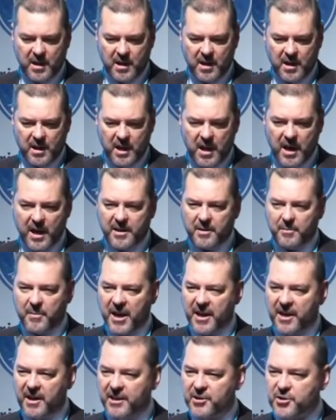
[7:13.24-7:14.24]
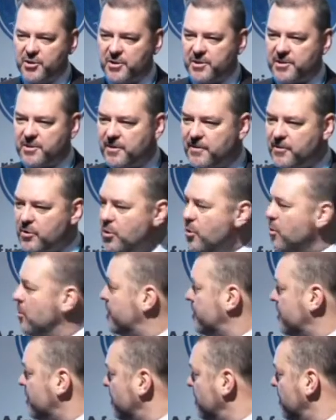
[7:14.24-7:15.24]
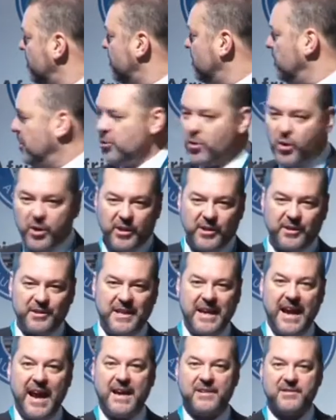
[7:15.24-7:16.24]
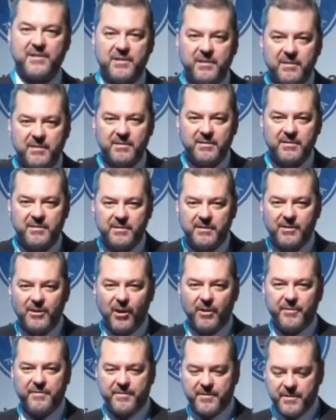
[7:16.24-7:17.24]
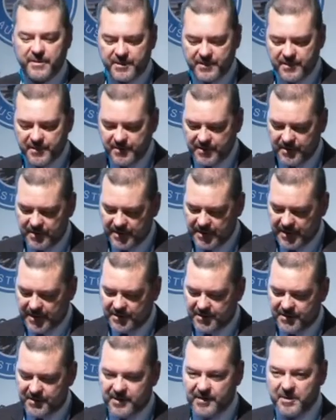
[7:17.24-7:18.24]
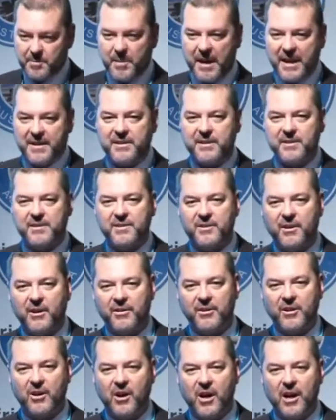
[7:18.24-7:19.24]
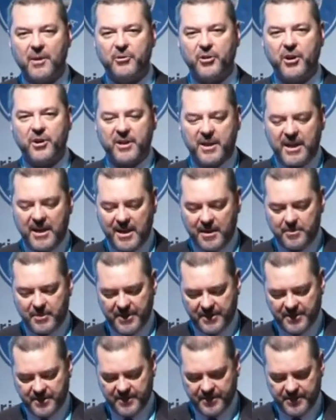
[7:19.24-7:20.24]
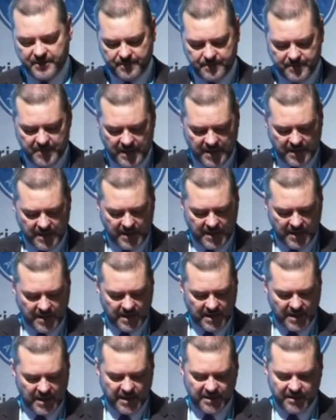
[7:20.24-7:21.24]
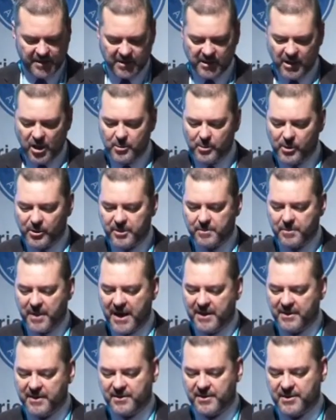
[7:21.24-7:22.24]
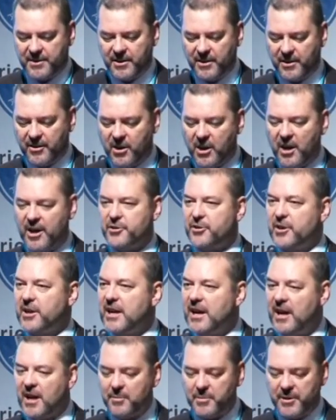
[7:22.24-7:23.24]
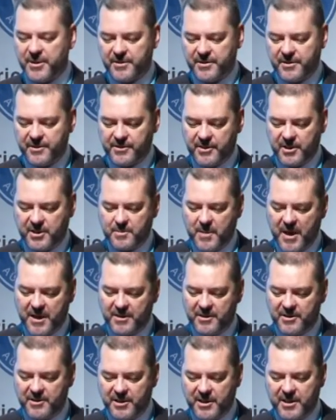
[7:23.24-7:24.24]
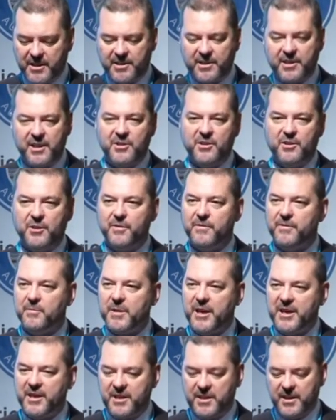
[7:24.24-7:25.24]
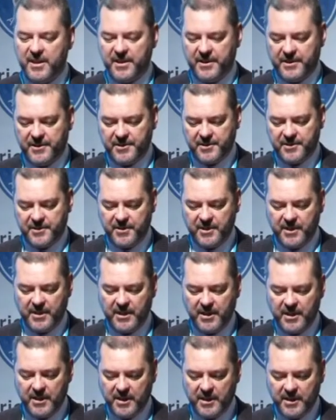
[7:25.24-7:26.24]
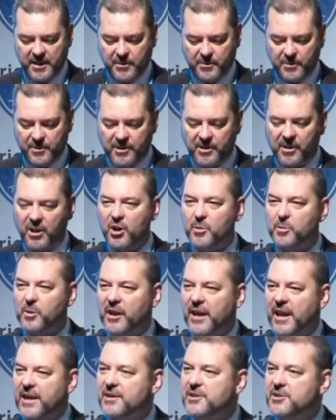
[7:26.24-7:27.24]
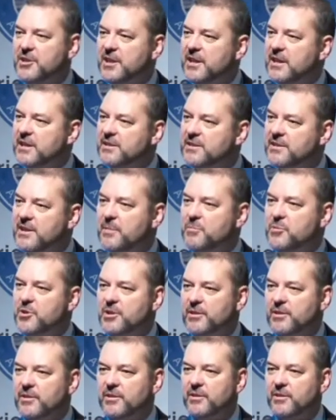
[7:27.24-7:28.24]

And the main interest, of course, from an oil and gas conference is the dependence on hydrocarbons. And the global dependency on hydrocarbons is expected to continue for many years, with global energy consumption